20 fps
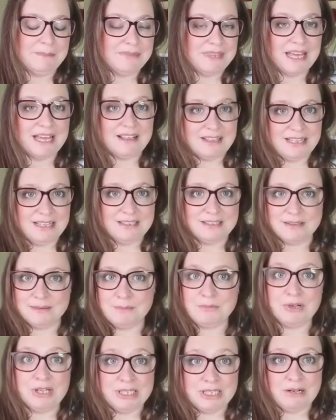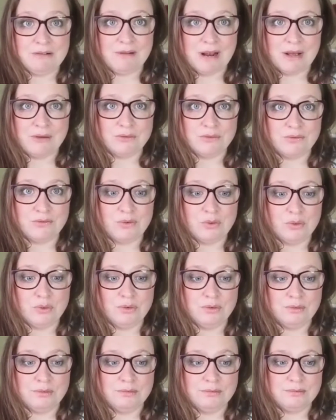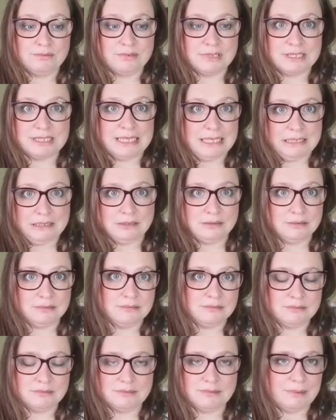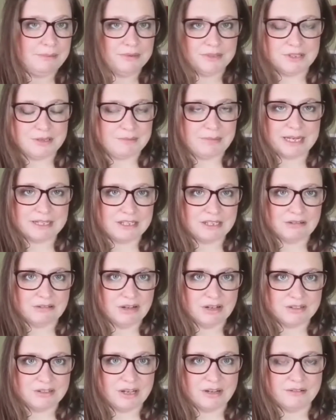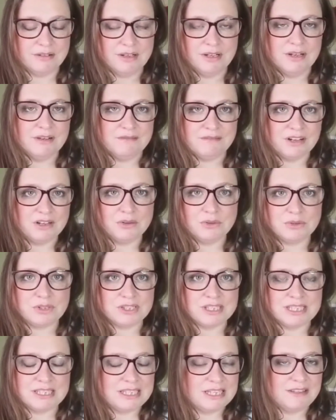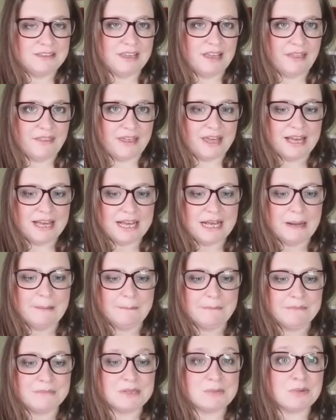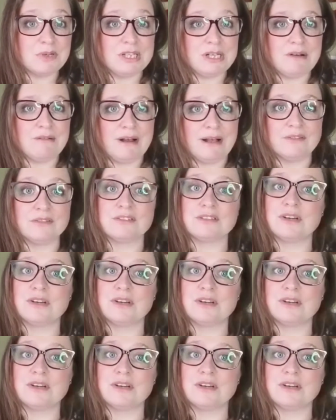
That is a breeding ground for disease. I'm going to say bacteria on its own, fungal disease, anything like that, it's a breeding ground.